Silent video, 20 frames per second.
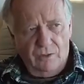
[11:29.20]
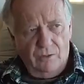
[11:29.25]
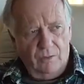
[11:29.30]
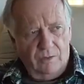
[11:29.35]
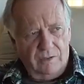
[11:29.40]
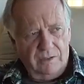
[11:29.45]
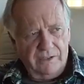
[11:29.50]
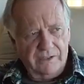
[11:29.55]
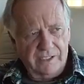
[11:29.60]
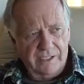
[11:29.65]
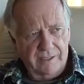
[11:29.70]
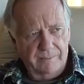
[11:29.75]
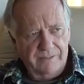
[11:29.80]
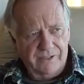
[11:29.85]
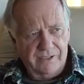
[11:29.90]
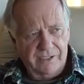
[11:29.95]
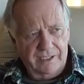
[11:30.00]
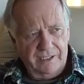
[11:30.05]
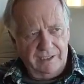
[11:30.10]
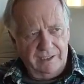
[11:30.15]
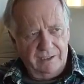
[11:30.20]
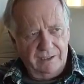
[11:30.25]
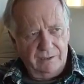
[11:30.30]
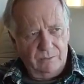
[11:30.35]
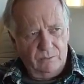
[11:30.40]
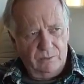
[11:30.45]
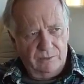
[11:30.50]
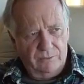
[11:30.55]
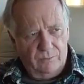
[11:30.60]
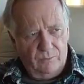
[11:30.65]
Well, as I'm sitting here
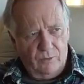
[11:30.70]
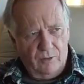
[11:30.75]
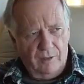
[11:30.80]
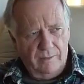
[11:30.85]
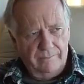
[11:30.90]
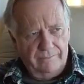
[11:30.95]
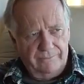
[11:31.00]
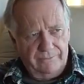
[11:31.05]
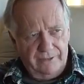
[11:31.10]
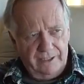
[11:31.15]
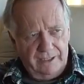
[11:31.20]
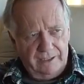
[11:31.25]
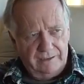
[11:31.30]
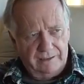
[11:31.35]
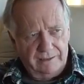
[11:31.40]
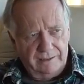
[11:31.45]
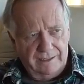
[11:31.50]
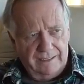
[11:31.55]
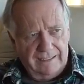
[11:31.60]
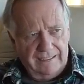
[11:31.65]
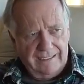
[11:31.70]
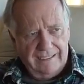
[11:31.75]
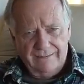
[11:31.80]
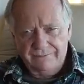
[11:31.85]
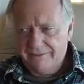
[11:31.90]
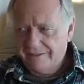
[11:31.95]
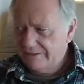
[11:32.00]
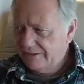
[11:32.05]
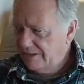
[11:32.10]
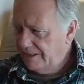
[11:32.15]
with warm feet, I
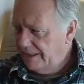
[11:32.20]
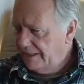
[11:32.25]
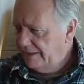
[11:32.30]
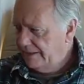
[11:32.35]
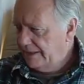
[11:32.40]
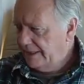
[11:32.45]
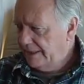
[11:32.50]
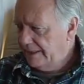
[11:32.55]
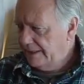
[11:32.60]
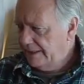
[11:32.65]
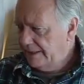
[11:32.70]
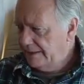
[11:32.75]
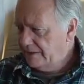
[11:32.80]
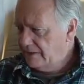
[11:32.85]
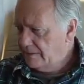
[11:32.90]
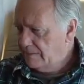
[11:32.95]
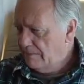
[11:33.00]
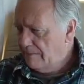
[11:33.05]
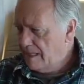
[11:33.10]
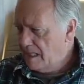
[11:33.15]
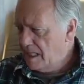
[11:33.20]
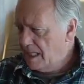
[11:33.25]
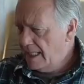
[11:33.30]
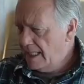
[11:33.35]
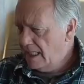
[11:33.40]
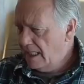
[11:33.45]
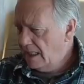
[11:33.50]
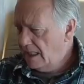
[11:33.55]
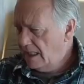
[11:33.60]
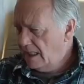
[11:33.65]
have to say that it's
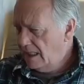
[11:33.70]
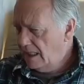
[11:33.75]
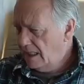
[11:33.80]
my